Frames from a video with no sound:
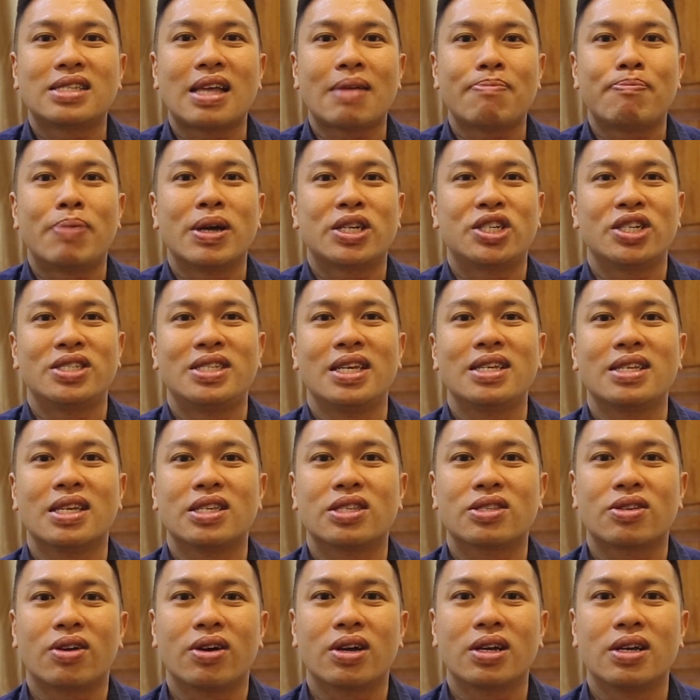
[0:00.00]
than purchasing the
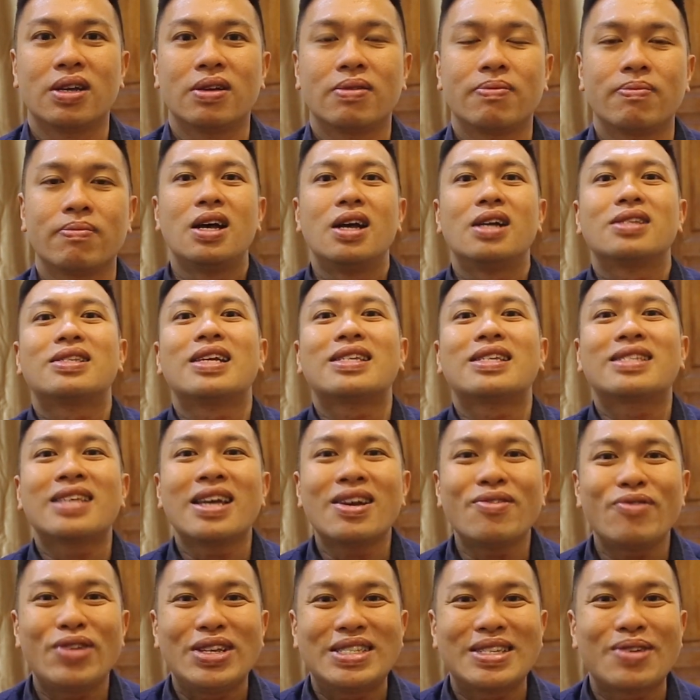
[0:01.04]
stock. The
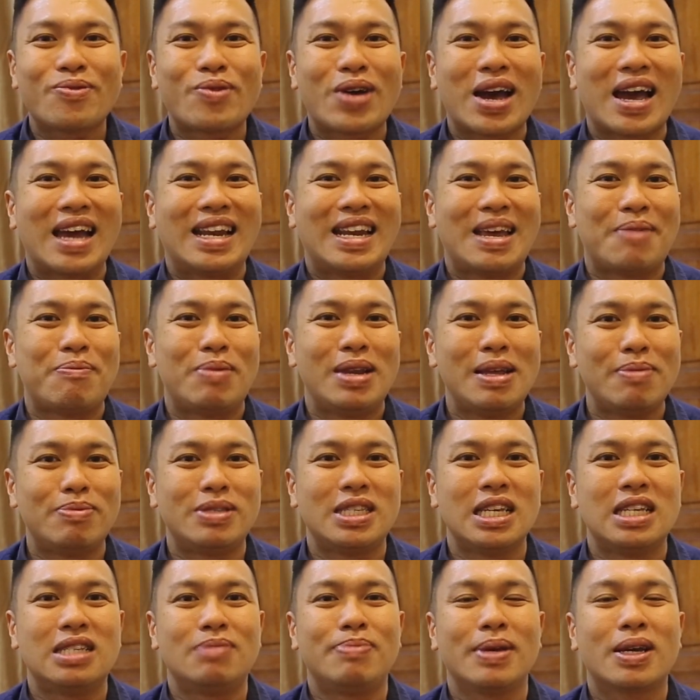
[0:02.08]
third reason why I like LEAPS
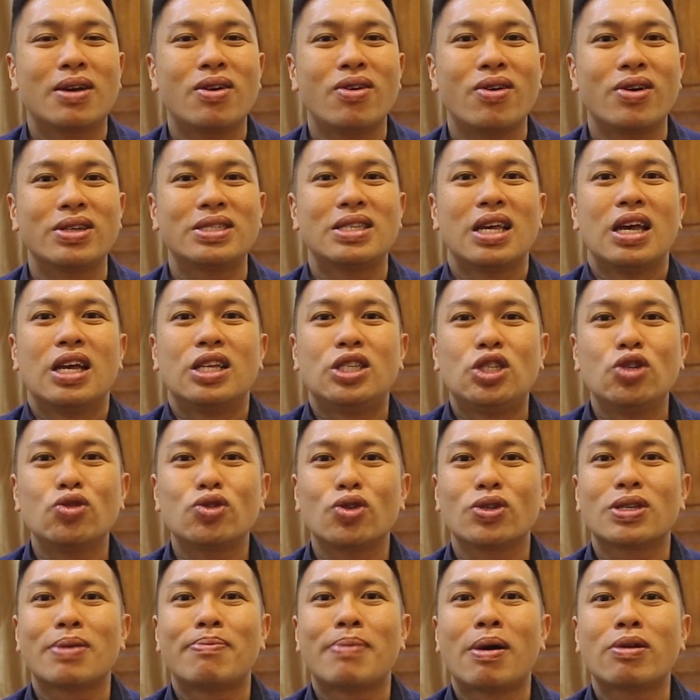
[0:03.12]
is because due to
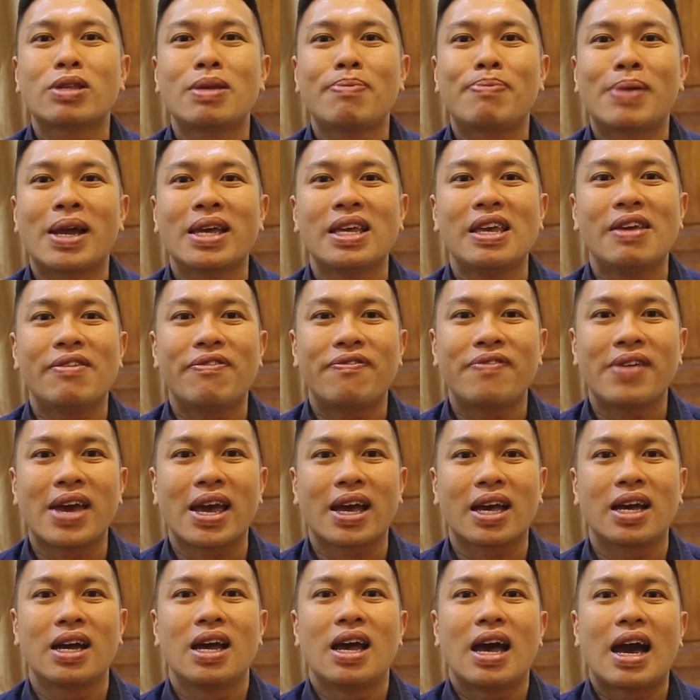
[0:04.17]
the multiplying
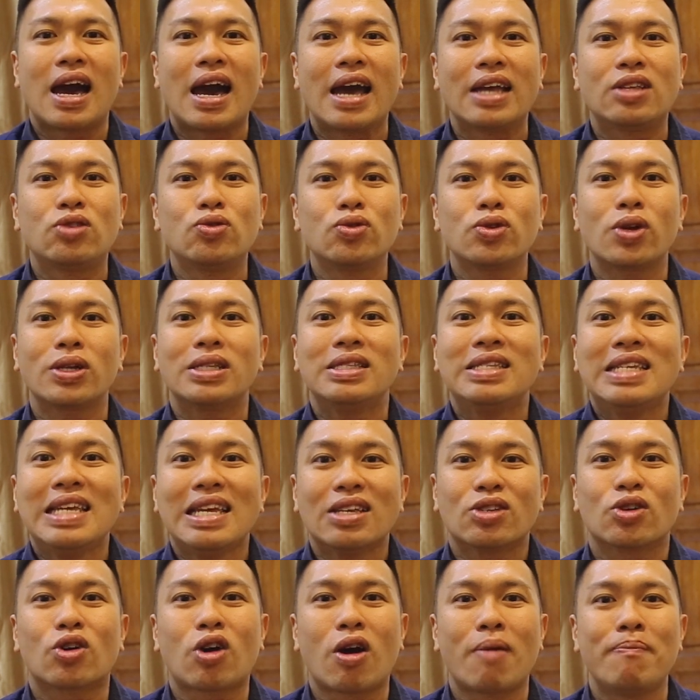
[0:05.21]
effect, I do not need
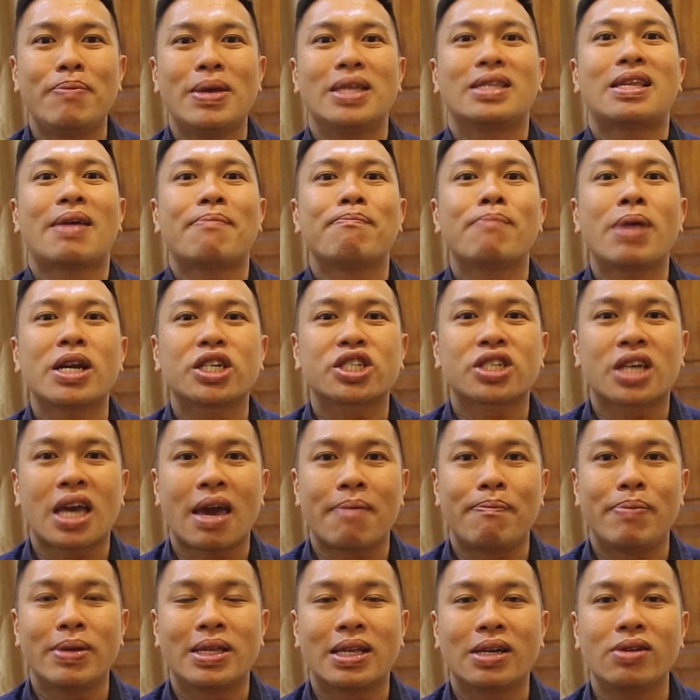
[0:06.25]
to commit that much
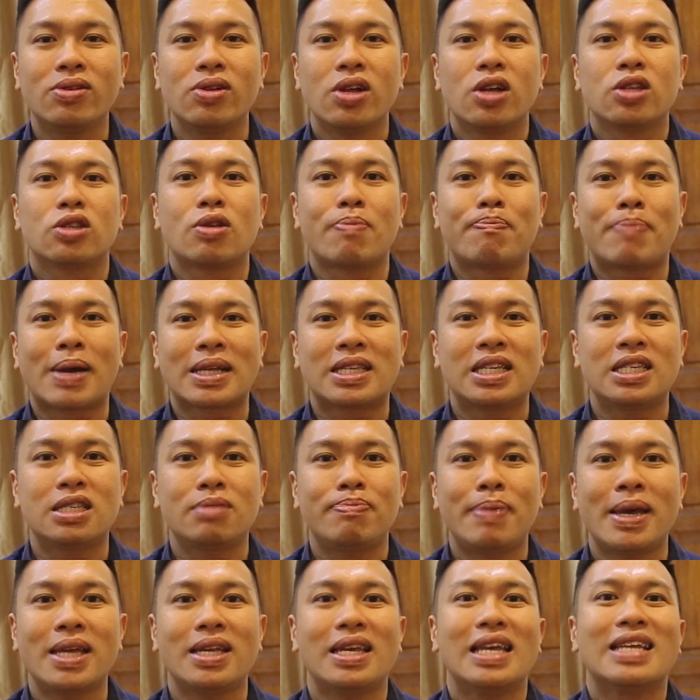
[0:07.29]
capital to
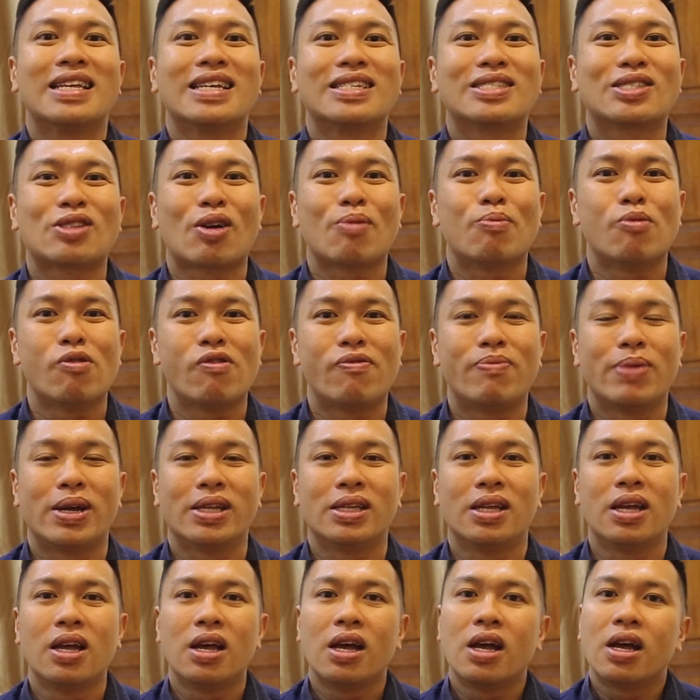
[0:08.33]
participate in a stock movement.
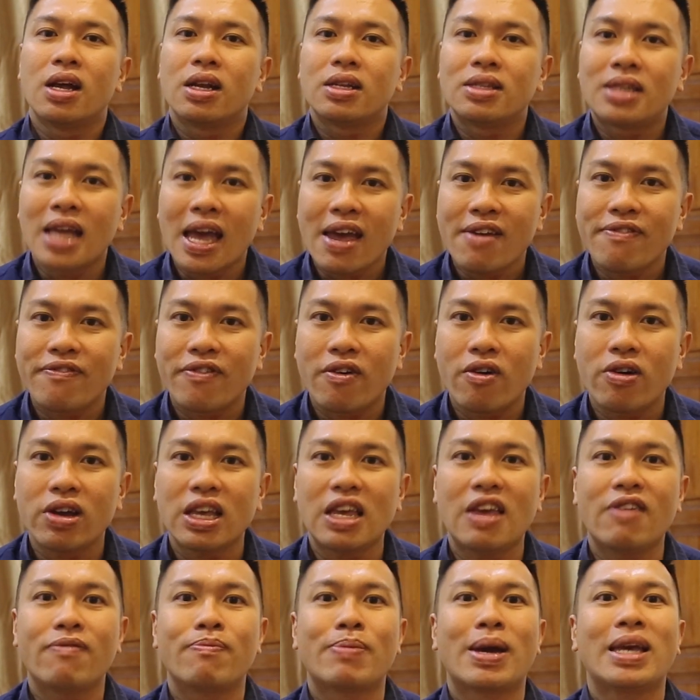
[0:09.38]
Therefore,
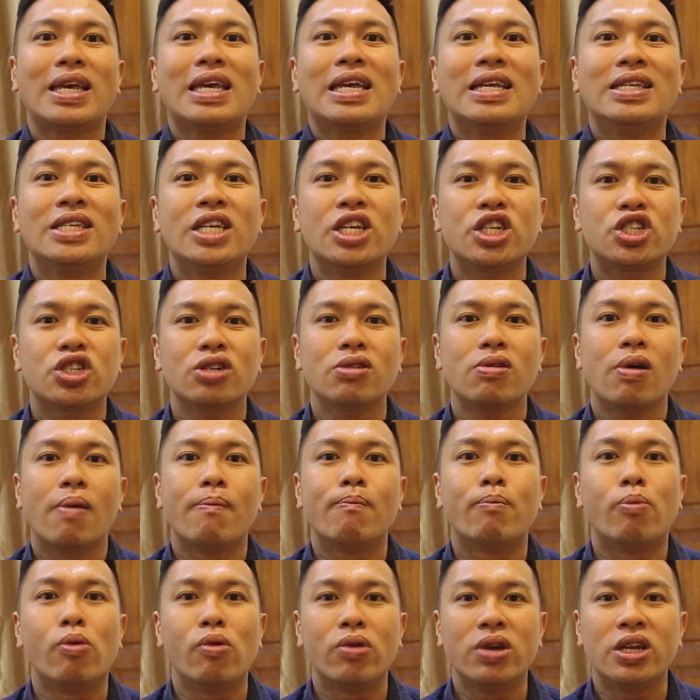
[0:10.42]
if my initial
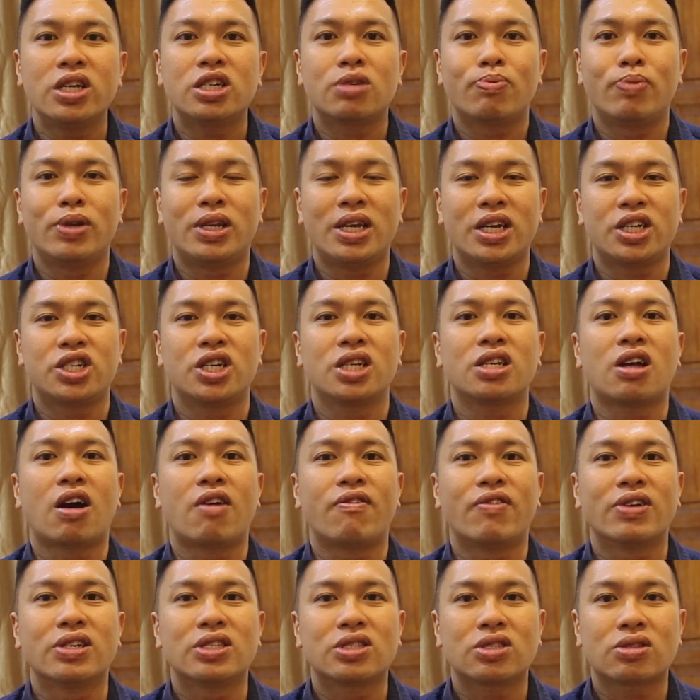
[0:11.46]
bullish prediction
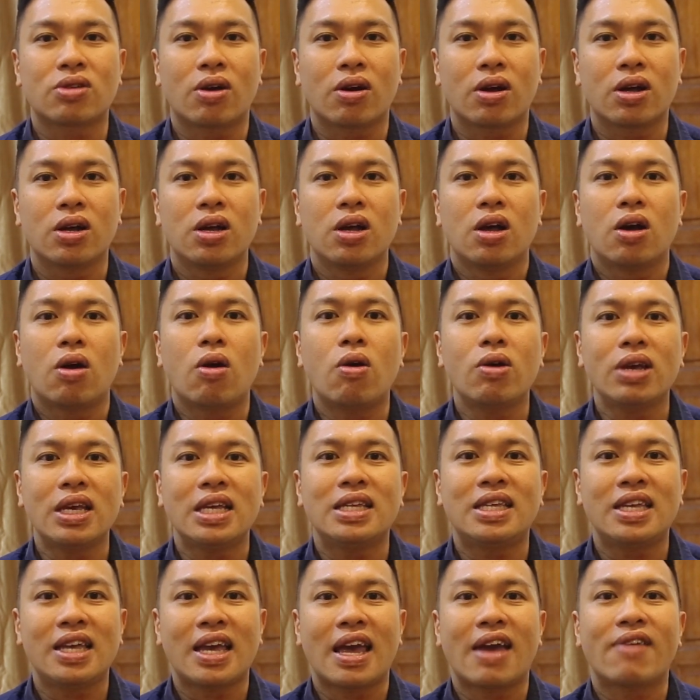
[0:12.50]
of a stock or
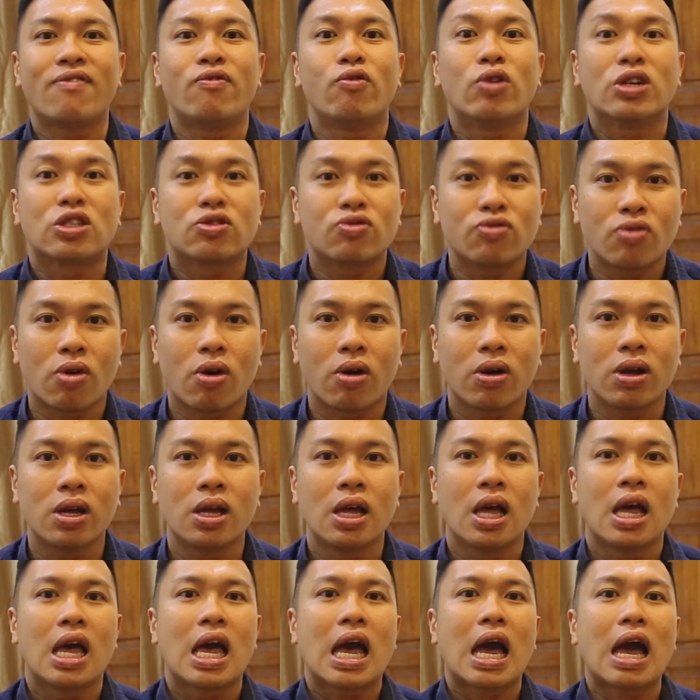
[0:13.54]
ETF was wrong,
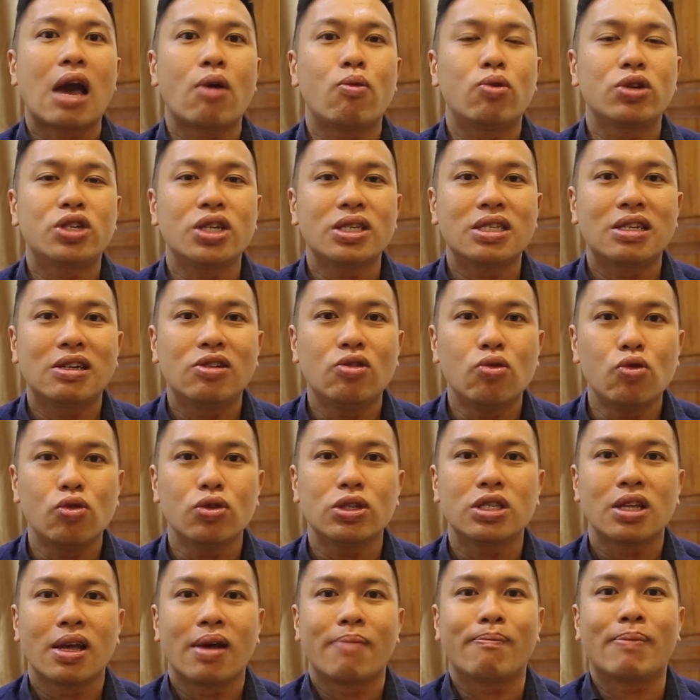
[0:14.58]
I would just
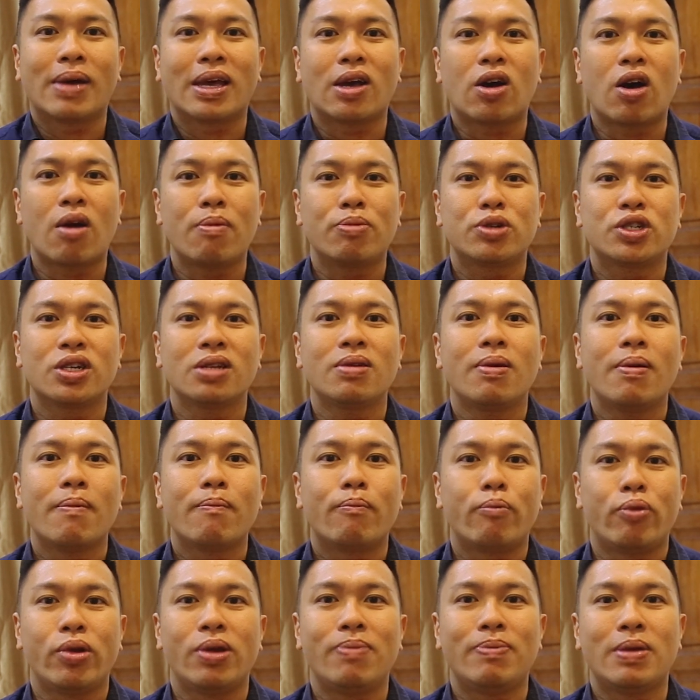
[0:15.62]
lose my option
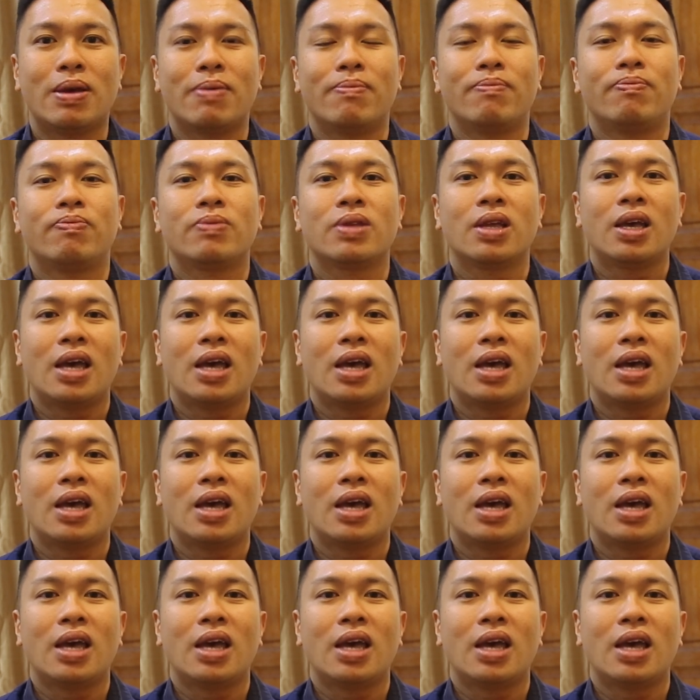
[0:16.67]
premium.